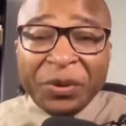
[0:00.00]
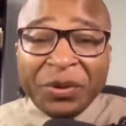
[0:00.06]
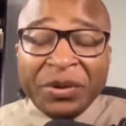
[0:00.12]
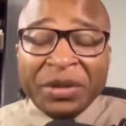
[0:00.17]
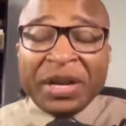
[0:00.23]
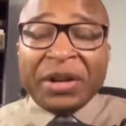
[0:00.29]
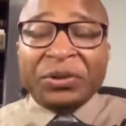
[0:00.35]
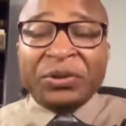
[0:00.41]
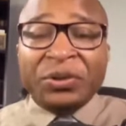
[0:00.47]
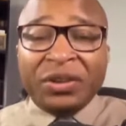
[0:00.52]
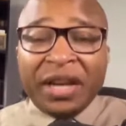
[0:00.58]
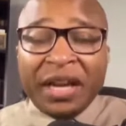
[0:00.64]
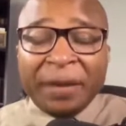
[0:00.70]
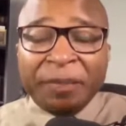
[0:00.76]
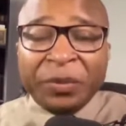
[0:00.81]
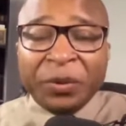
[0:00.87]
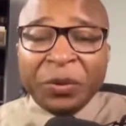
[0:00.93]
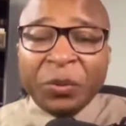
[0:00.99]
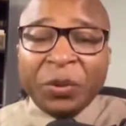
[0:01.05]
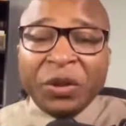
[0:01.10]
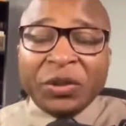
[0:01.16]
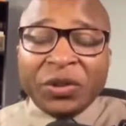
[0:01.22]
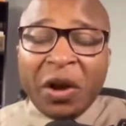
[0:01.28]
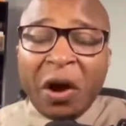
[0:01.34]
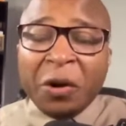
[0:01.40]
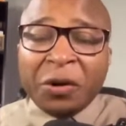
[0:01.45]
Yesterday, we
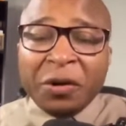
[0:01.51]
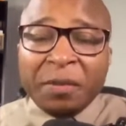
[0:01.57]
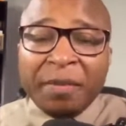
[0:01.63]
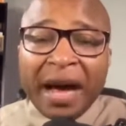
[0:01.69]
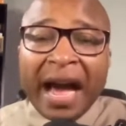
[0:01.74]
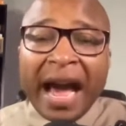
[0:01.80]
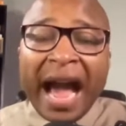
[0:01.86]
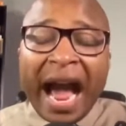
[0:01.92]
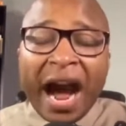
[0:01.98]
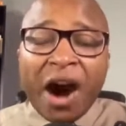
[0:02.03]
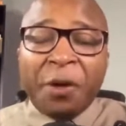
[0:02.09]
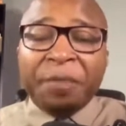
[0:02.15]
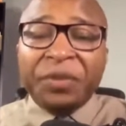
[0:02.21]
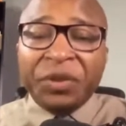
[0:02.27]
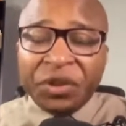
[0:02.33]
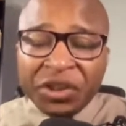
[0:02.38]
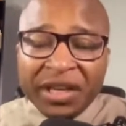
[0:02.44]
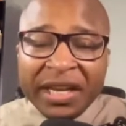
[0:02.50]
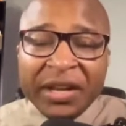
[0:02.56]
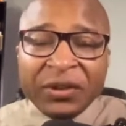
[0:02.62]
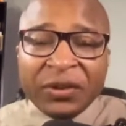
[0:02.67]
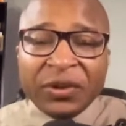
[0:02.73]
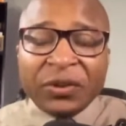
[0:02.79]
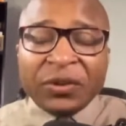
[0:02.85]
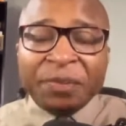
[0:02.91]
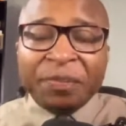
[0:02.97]
talked about how
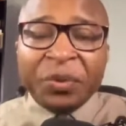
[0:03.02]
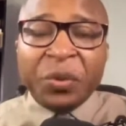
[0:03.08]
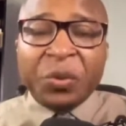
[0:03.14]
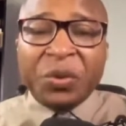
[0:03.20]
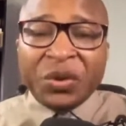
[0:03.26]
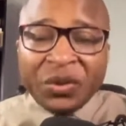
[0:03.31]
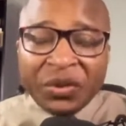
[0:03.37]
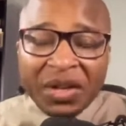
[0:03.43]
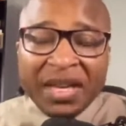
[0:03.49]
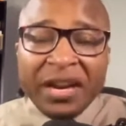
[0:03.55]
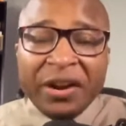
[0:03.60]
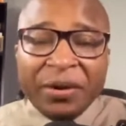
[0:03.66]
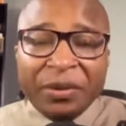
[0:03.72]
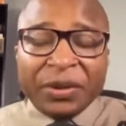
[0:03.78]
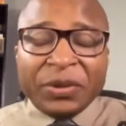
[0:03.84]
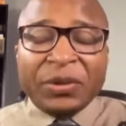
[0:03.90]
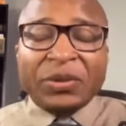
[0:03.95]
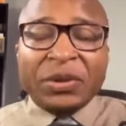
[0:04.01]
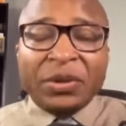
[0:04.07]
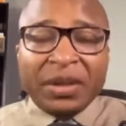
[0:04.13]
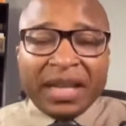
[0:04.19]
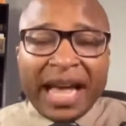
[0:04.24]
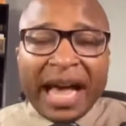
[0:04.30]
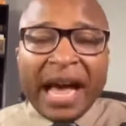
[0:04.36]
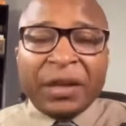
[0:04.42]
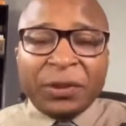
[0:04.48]
Jesus was here. This is the
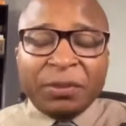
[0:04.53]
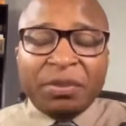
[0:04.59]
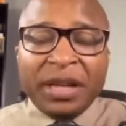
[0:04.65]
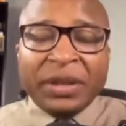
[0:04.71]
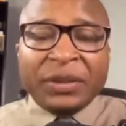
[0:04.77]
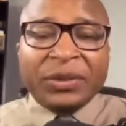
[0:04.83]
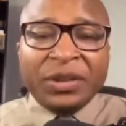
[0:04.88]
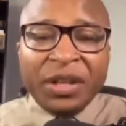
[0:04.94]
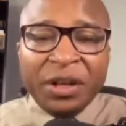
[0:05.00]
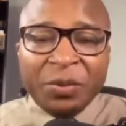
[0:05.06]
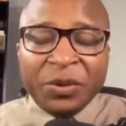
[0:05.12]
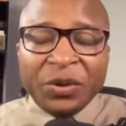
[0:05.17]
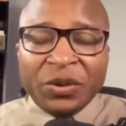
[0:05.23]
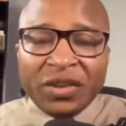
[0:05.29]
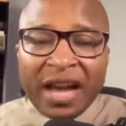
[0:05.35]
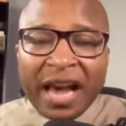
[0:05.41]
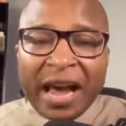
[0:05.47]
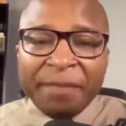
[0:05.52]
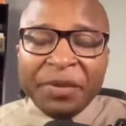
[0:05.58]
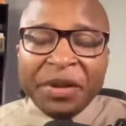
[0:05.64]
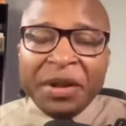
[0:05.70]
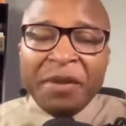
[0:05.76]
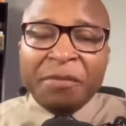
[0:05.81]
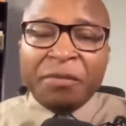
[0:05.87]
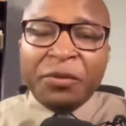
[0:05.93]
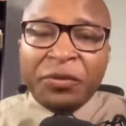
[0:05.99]
last place that he was at
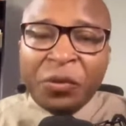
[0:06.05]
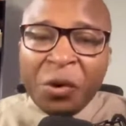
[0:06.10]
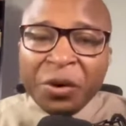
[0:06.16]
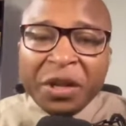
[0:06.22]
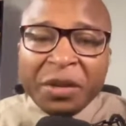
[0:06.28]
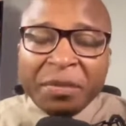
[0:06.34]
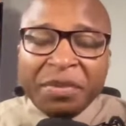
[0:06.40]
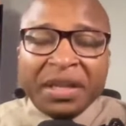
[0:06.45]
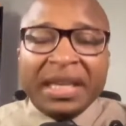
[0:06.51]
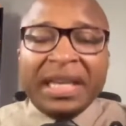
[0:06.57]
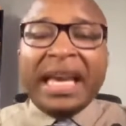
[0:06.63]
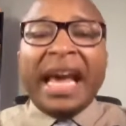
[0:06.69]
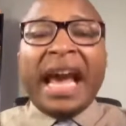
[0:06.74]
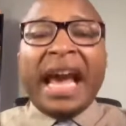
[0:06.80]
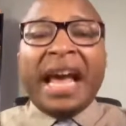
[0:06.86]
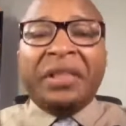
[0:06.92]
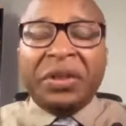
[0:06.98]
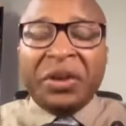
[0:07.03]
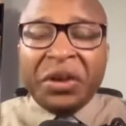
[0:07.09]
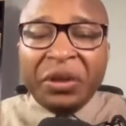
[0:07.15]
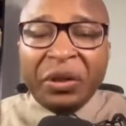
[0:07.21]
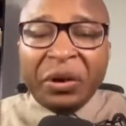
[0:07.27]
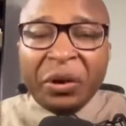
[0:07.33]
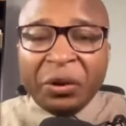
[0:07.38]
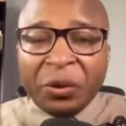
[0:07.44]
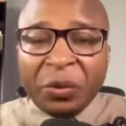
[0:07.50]
before he began
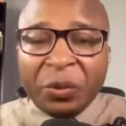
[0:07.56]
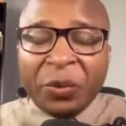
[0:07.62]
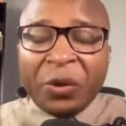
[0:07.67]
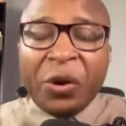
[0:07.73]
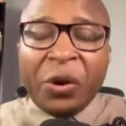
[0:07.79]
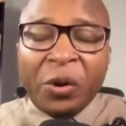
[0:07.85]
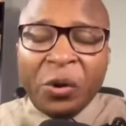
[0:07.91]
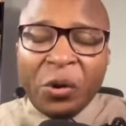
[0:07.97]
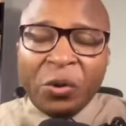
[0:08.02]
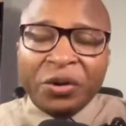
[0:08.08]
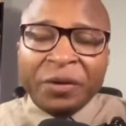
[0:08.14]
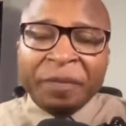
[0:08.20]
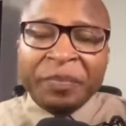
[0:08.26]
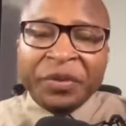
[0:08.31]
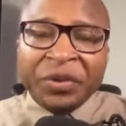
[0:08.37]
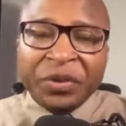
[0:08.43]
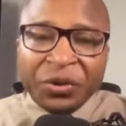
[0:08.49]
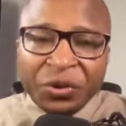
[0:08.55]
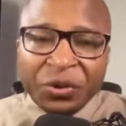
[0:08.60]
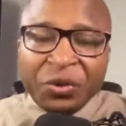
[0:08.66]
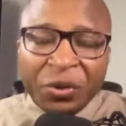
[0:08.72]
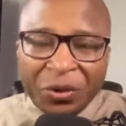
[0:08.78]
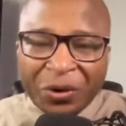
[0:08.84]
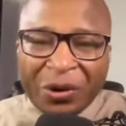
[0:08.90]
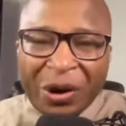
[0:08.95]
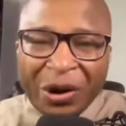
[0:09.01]
on the road to
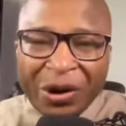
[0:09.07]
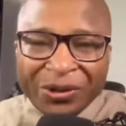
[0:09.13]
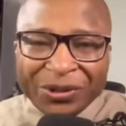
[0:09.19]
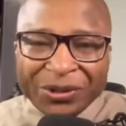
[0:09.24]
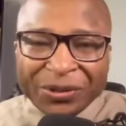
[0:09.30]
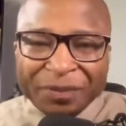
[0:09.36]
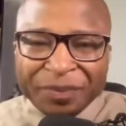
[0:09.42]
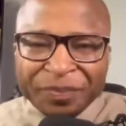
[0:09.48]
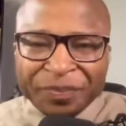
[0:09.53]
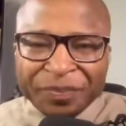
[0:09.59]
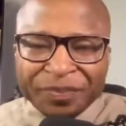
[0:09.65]
the cross.